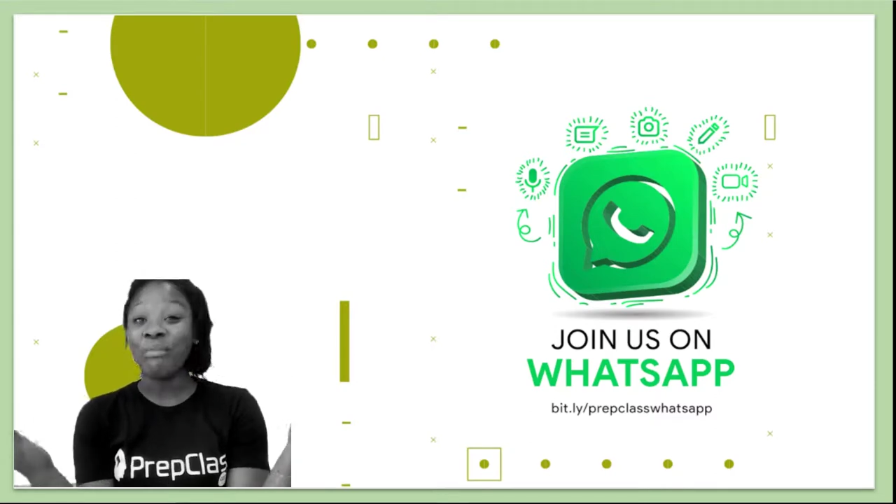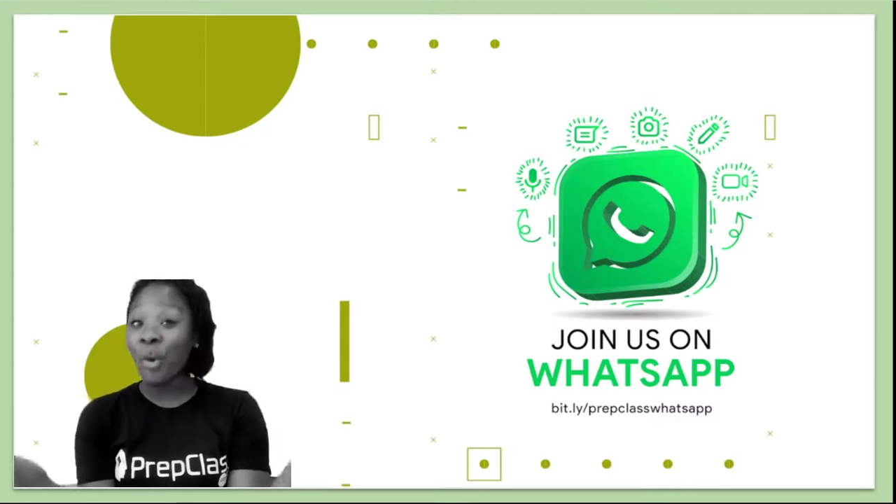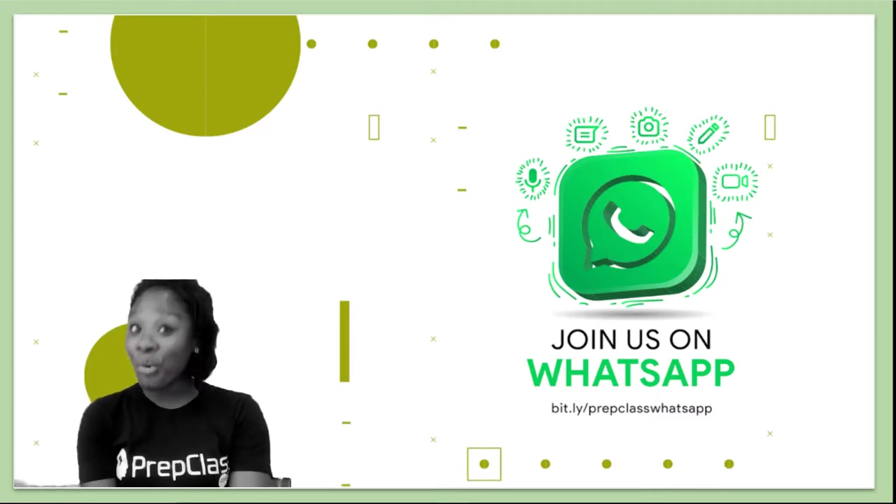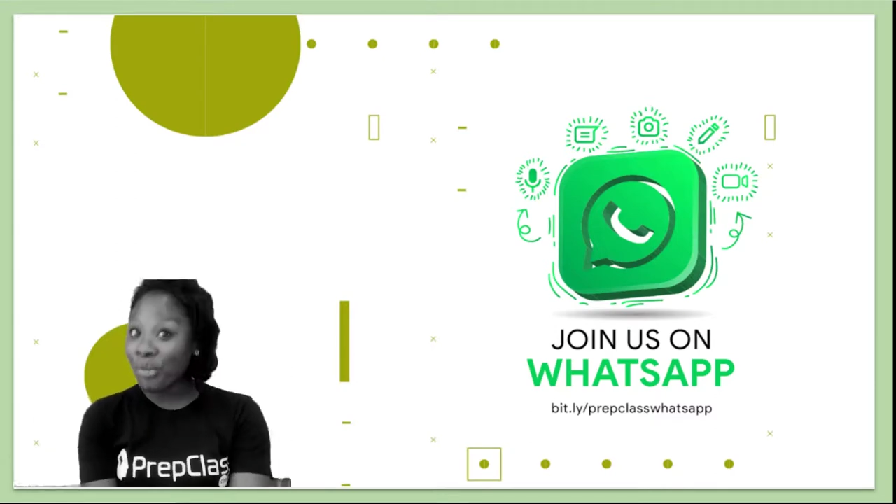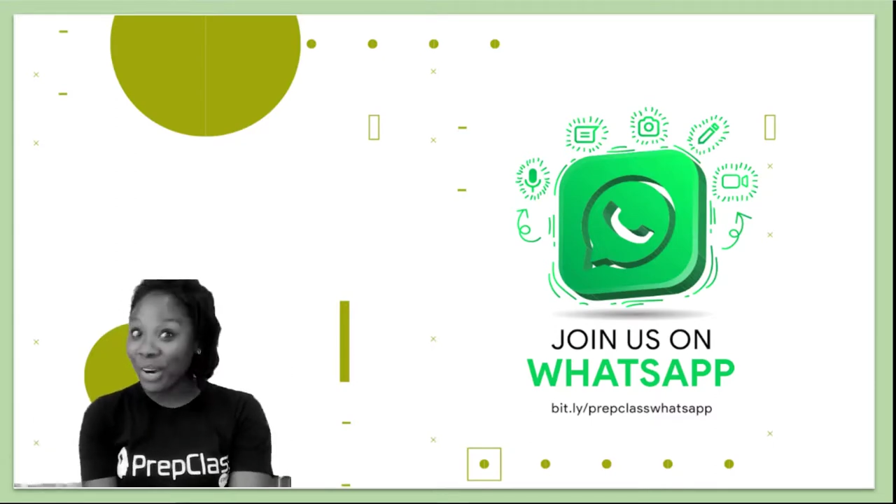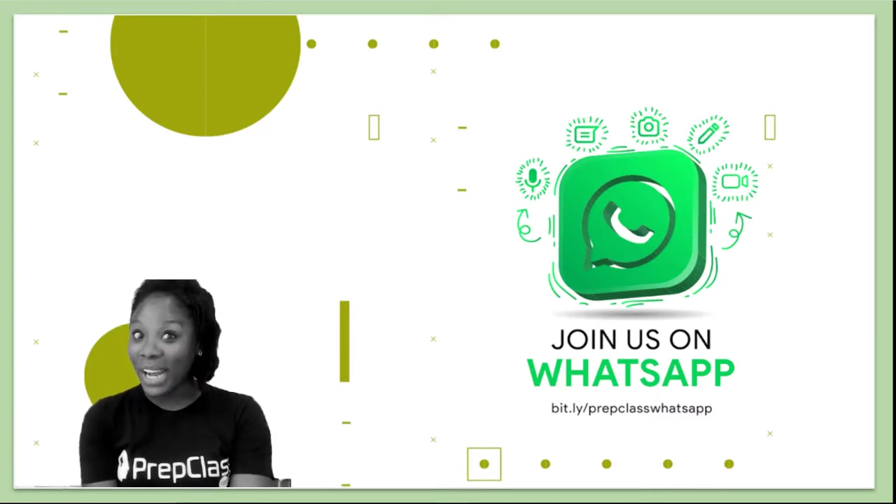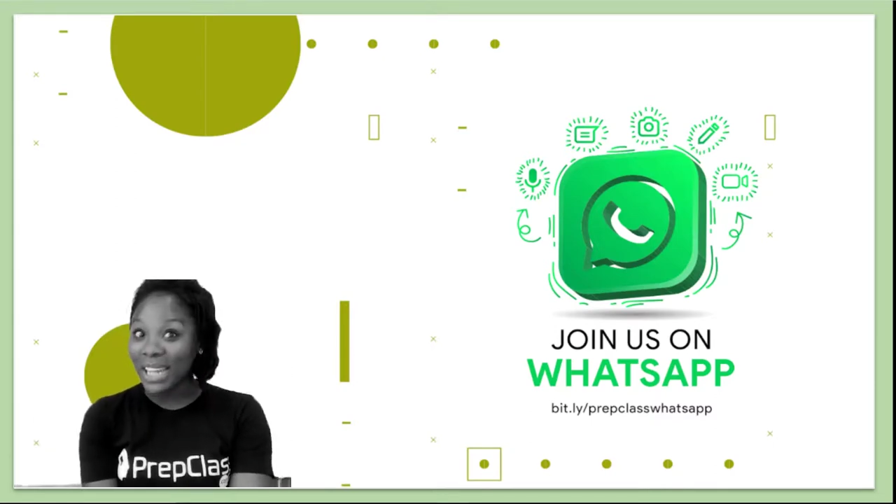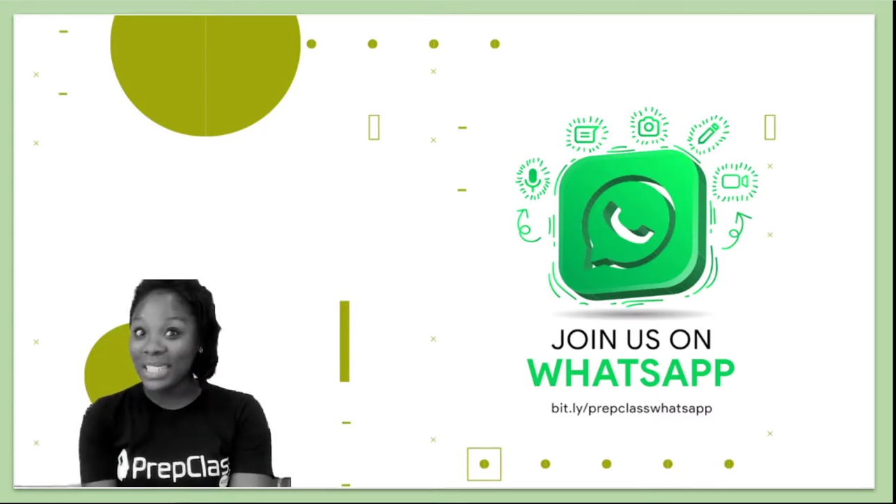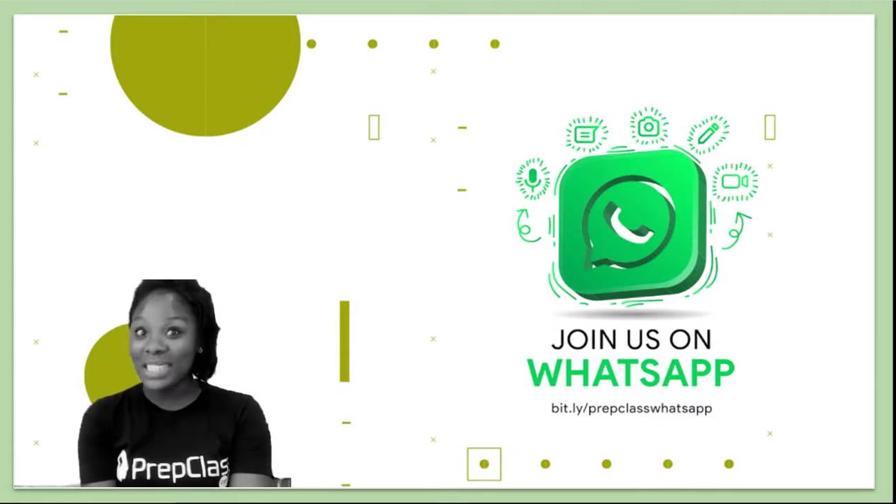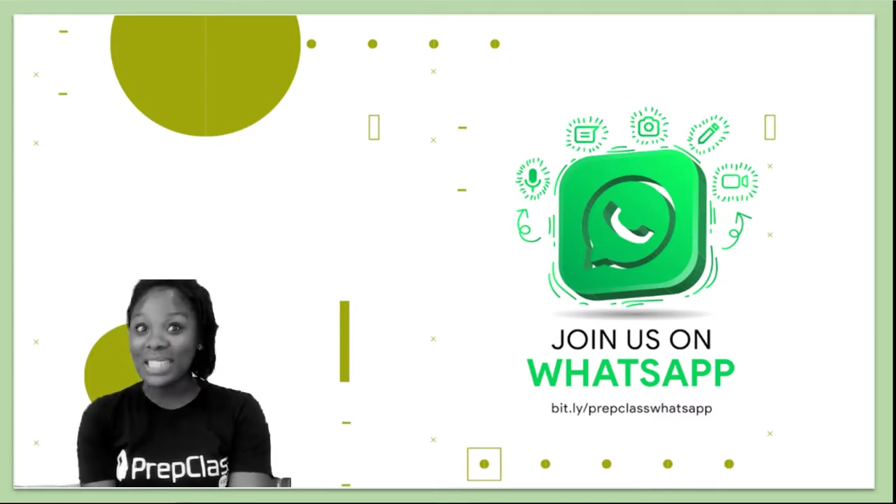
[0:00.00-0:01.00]
The poor
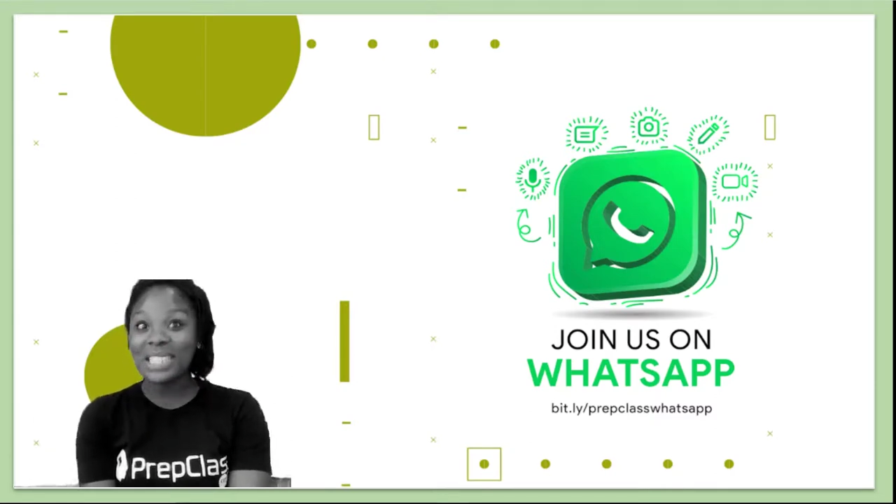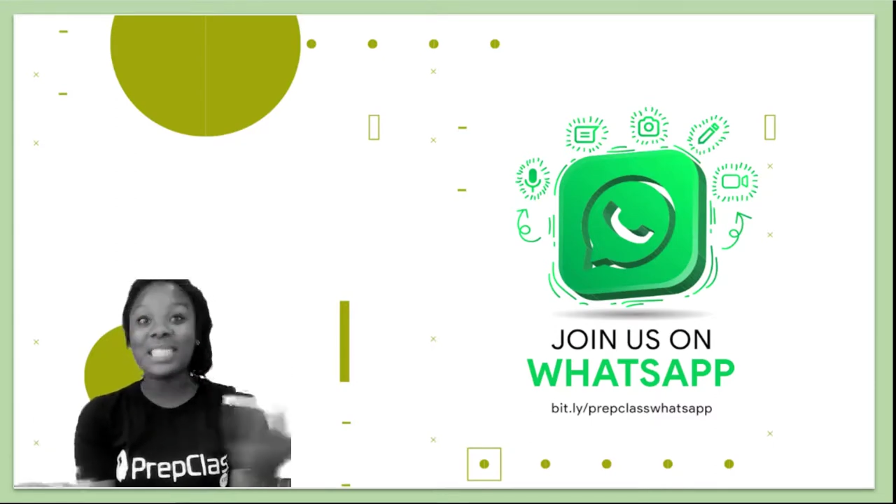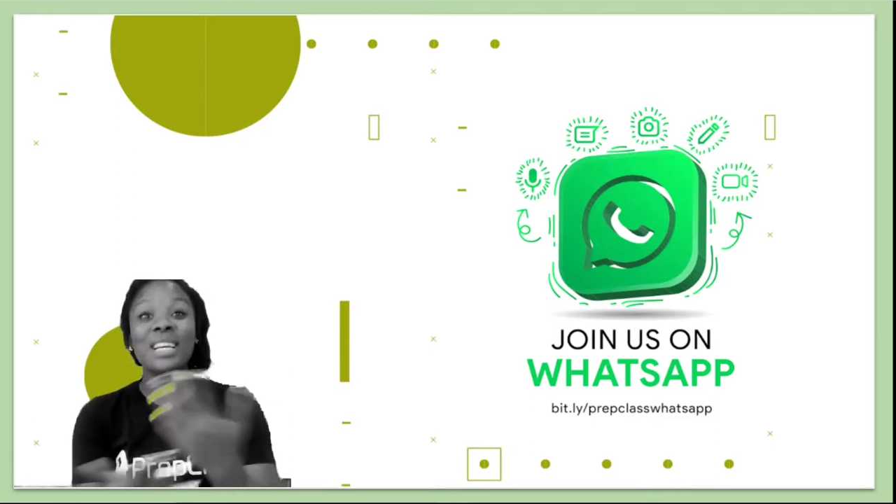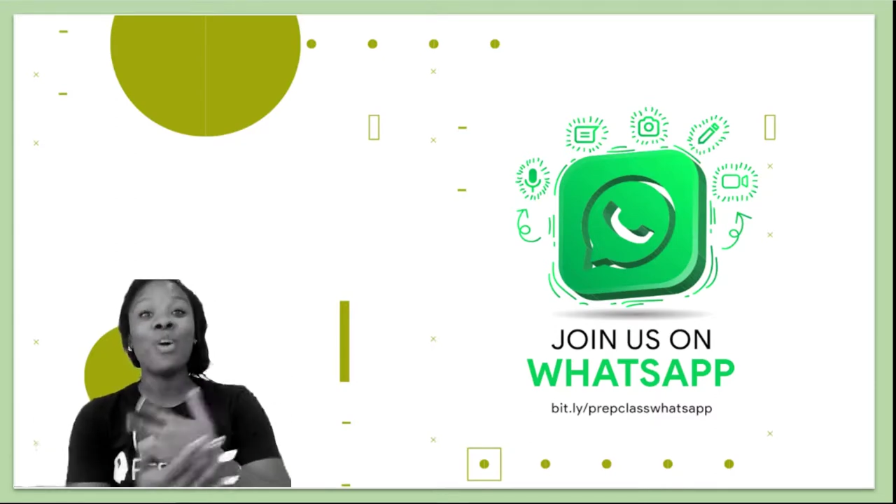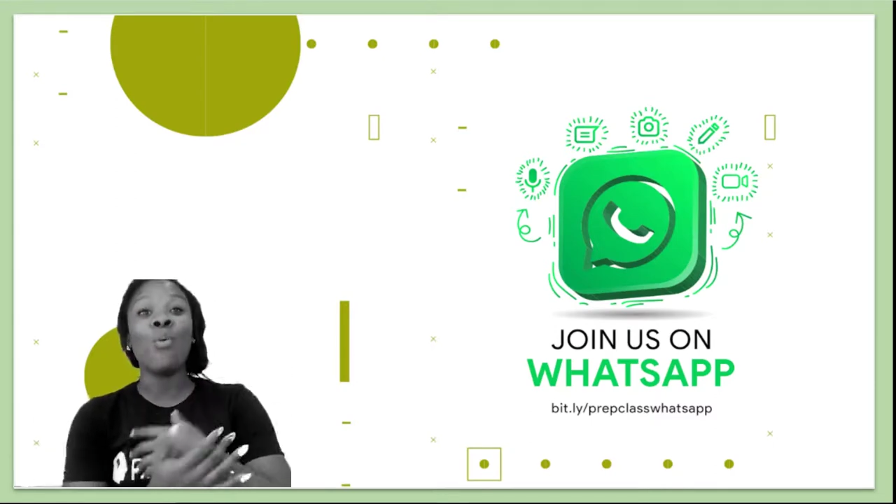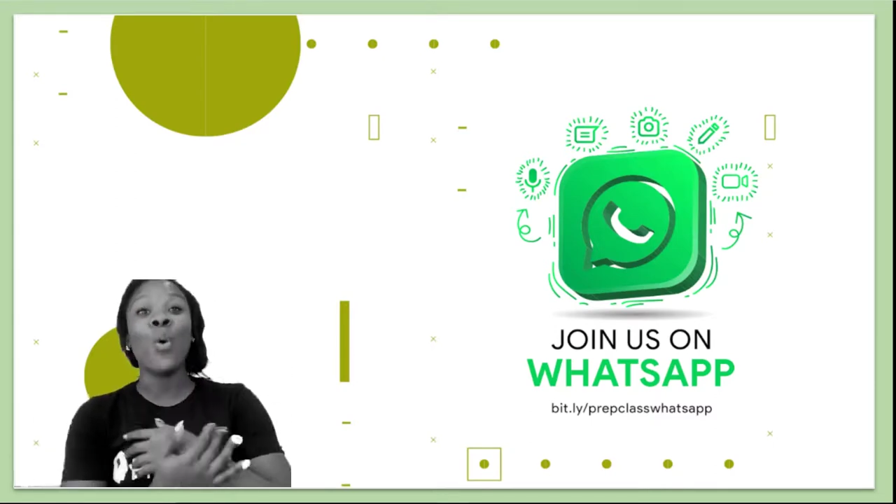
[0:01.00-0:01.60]
friends